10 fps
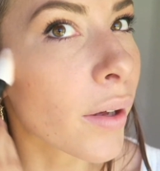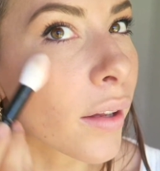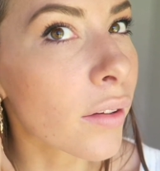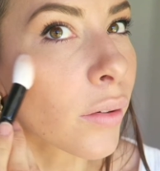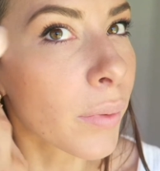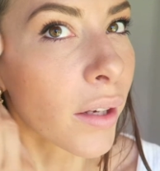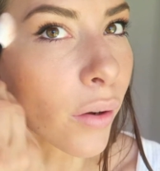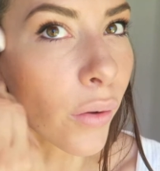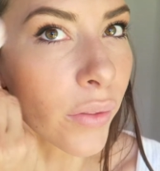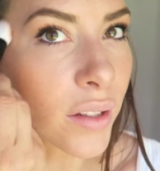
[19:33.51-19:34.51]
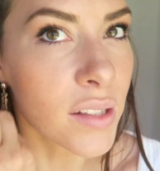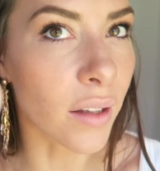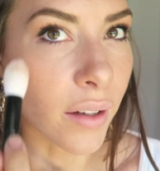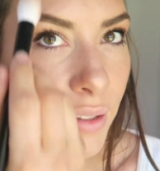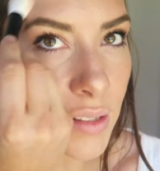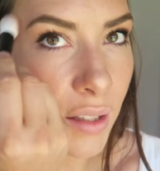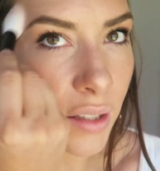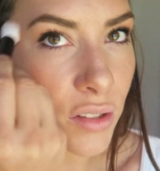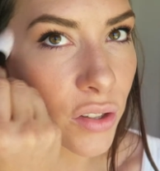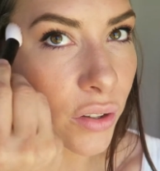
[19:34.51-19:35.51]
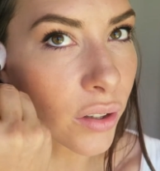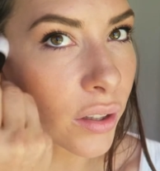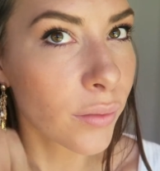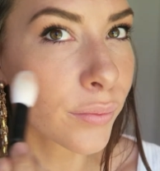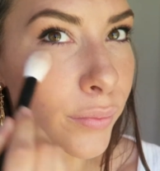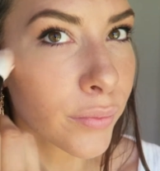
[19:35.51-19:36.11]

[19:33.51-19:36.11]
a little bit on the sides there too.